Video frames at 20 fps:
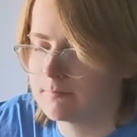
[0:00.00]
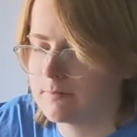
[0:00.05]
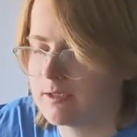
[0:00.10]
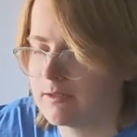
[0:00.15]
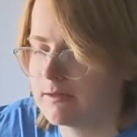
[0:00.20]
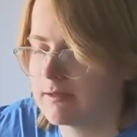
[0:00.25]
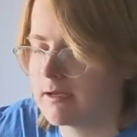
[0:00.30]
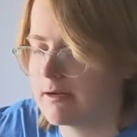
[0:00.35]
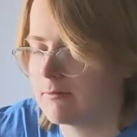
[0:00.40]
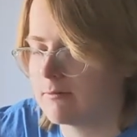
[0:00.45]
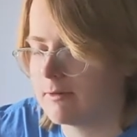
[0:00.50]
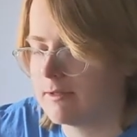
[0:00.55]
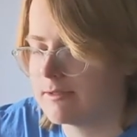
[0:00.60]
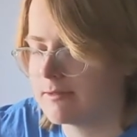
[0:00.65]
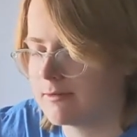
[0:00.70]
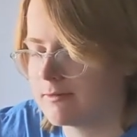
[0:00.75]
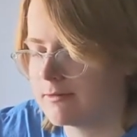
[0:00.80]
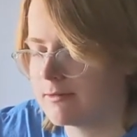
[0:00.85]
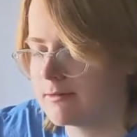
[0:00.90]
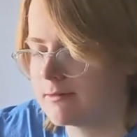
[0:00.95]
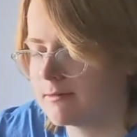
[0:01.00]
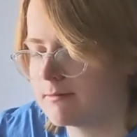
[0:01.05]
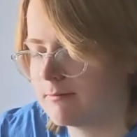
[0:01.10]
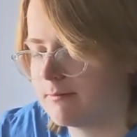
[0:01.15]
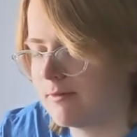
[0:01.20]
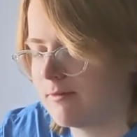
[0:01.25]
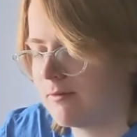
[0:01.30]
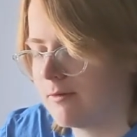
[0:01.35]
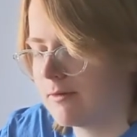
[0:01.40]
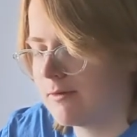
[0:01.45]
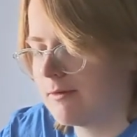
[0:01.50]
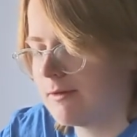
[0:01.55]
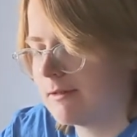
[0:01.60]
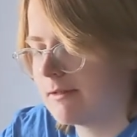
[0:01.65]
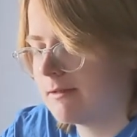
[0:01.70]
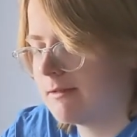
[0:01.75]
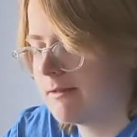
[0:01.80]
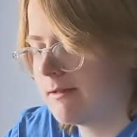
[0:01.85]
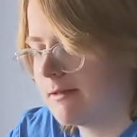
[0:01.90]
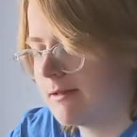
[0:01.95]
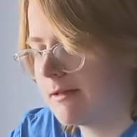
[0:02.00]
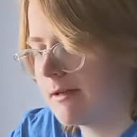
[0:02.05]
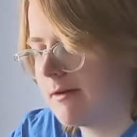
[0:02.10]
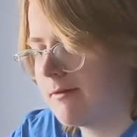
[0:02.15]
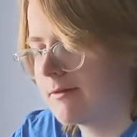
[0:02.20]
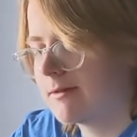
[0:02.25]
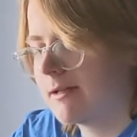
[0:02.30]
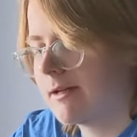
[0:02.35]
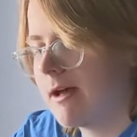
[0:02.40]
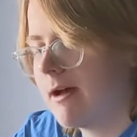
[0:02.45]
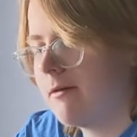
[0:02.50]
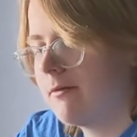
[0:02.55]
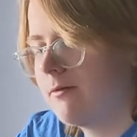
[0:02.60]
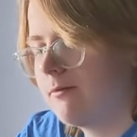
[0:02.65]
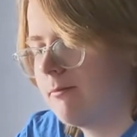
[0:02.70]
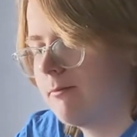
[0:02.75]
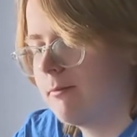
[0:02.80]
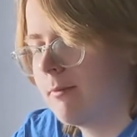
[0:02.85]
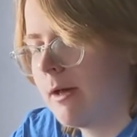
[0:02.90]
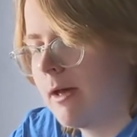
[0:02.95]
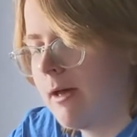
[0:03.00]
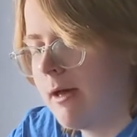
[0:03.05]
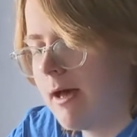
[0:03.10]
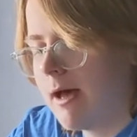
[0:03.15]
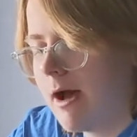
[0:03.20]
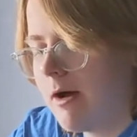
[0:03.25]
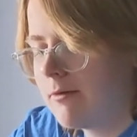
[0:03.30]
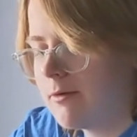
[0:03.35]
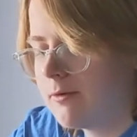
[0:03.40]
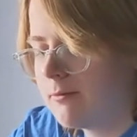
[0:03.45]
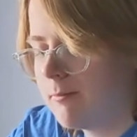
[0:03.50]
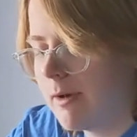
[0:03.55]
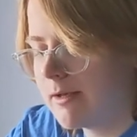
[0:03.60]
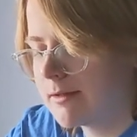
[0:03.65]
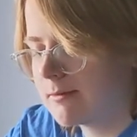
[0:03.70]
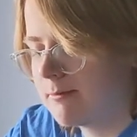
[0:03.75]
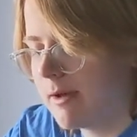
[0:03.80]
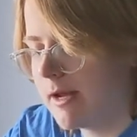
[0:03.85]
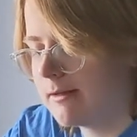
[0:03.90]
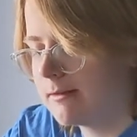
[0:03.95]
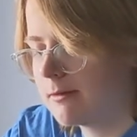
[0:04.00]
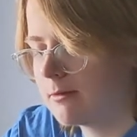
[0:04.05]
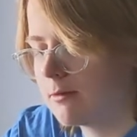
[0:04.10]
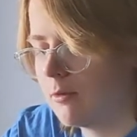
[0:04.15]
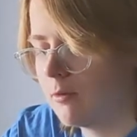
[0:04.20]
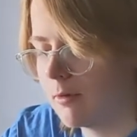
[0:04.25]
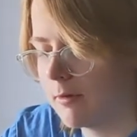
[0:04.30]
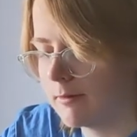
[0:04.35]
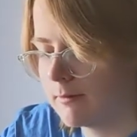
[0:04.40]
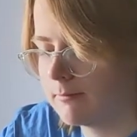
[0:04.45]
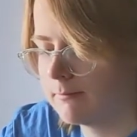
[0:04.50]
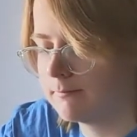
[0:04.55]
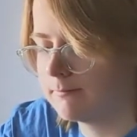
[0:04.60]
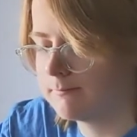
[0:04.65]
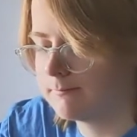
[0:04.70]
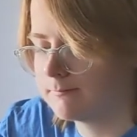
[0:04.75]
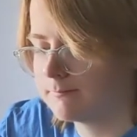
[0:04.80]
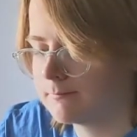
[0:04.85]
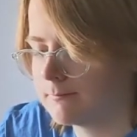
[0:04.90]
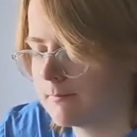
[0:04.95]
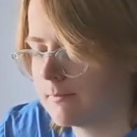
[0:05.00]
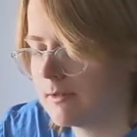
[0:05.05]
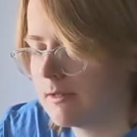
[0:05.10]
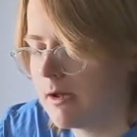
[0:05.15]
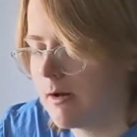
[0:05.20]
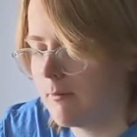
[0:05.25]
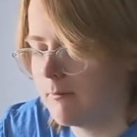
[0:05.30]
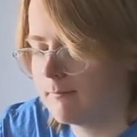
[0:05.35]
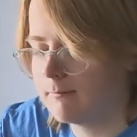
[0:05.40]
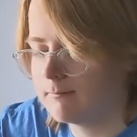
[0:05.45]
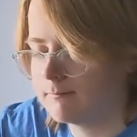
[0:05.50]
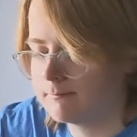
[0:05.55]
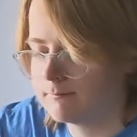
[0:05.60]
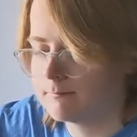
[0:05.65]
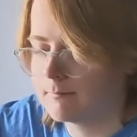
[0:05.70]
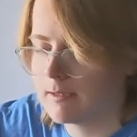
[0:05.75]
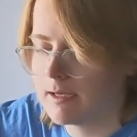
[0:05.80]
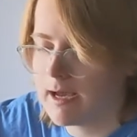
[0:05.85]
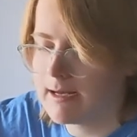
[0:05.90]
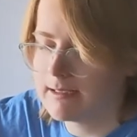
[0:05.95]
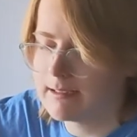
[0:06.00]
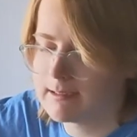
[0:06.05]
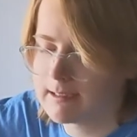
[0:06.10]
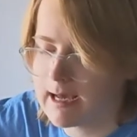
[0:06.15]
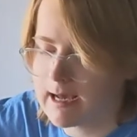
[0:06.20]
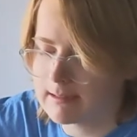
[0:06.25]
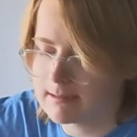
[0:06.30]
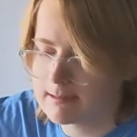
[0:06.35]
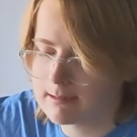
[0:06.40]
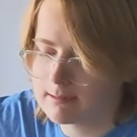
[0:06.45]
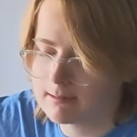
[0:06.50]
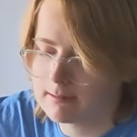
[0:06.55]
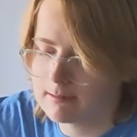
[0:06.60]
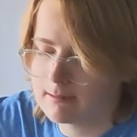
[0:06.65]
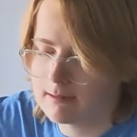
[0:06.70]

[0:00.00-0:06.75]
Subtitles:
You think I researched before doing this? Do you think I was like, how to best paint a gourd? No, I did not.